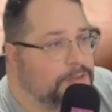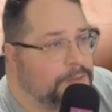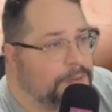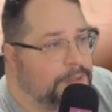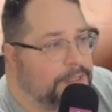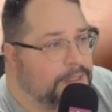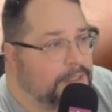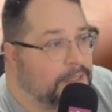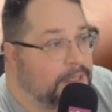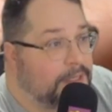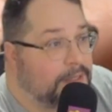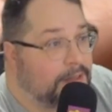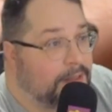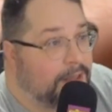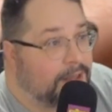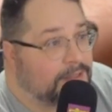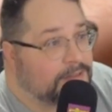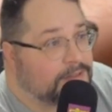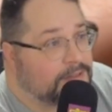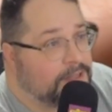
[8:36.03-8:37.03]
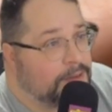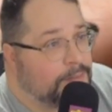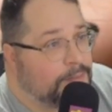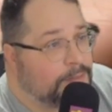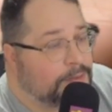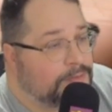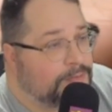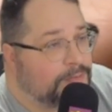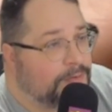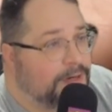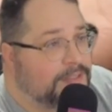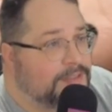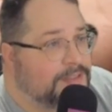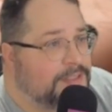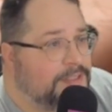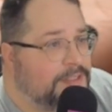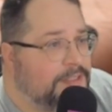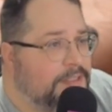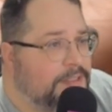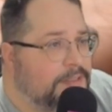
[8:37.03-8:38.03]
didn't get last time, was
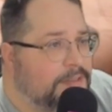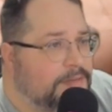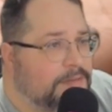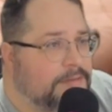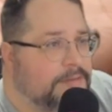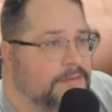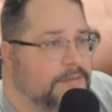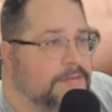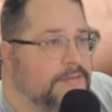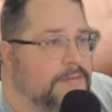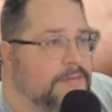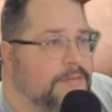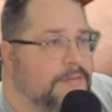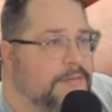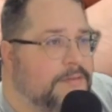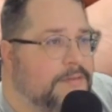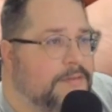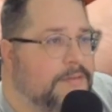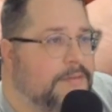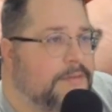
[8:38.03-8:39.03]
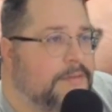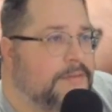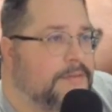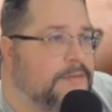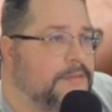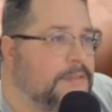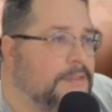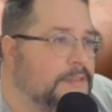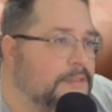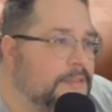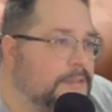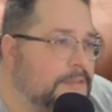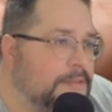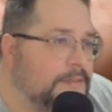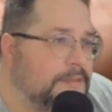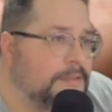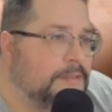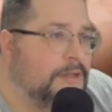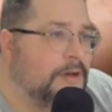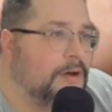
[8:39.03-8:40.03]
Francine. The
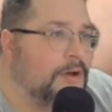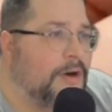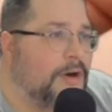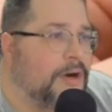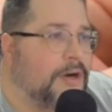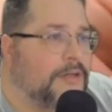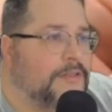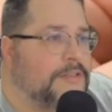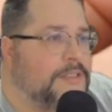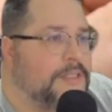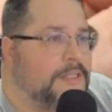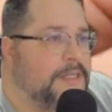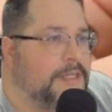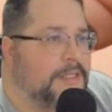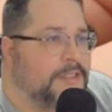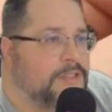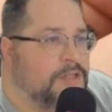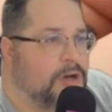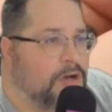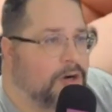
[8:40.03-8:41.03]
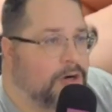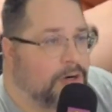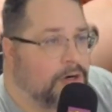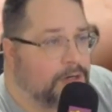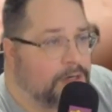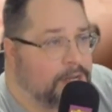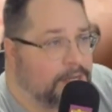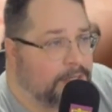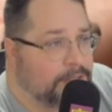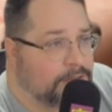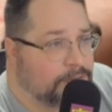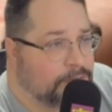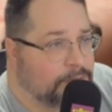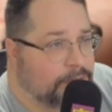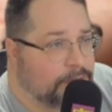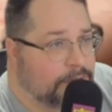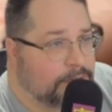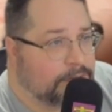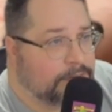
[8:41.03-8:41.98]
teenage daughter dinosaur.